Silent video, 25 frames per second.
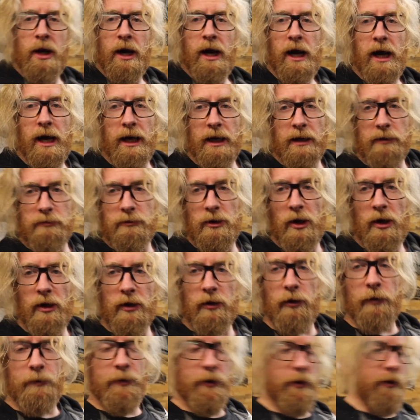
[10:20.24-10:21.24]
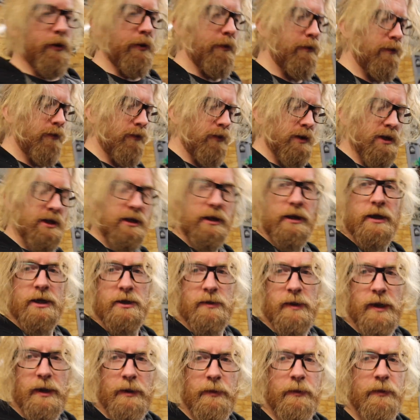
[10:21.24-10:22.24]
I got a GoPro recently as
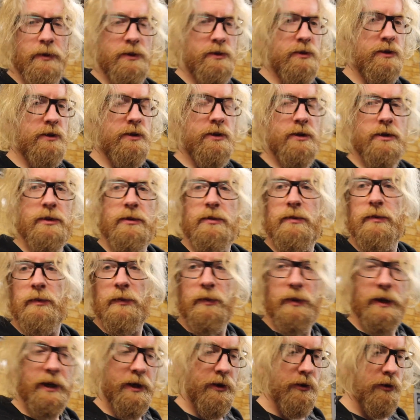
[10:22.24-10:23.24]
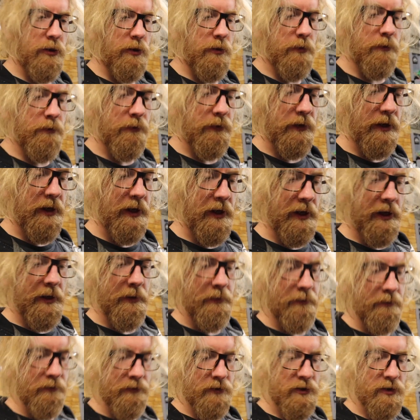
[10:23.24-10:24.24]
well, which was pretty cool.
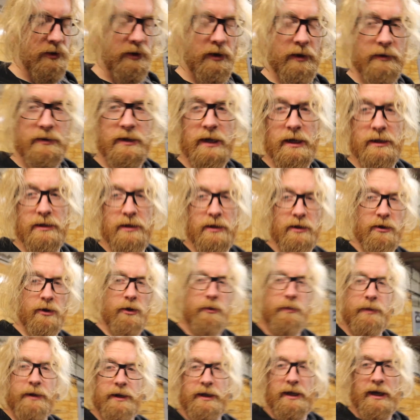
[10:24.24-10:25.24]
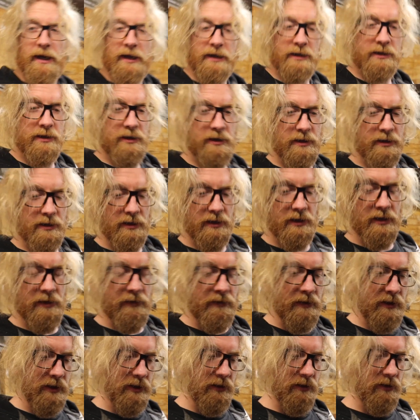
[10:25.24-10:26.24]
So I tried to incorporate that into
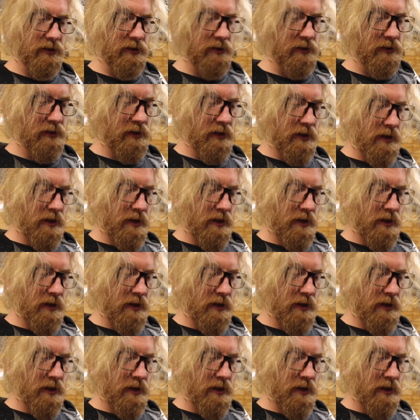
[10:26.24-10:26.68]
videos. So